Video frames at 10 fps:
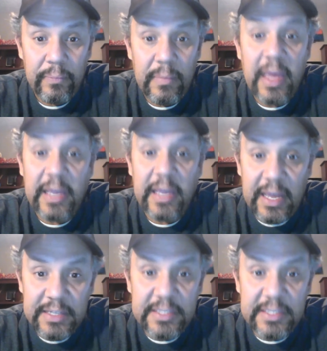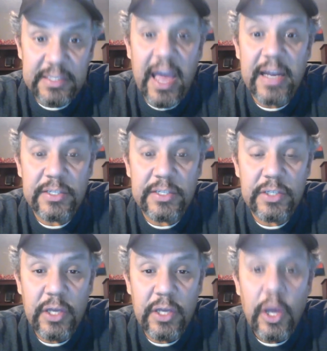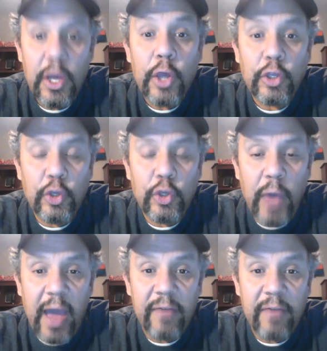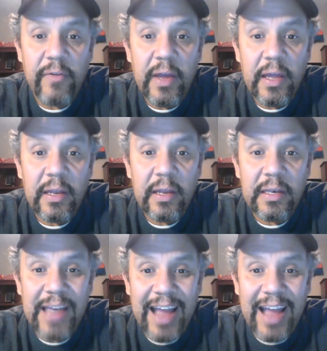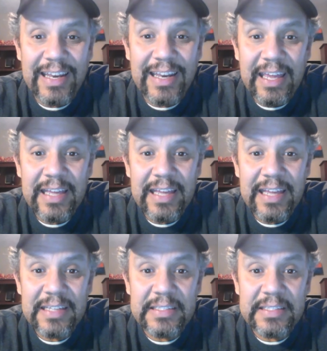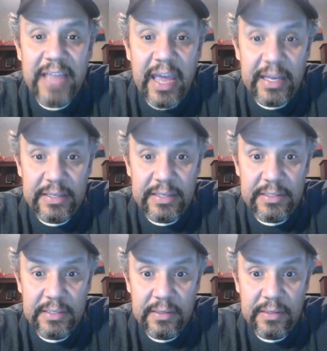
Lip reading: and get a status. You have 90 days.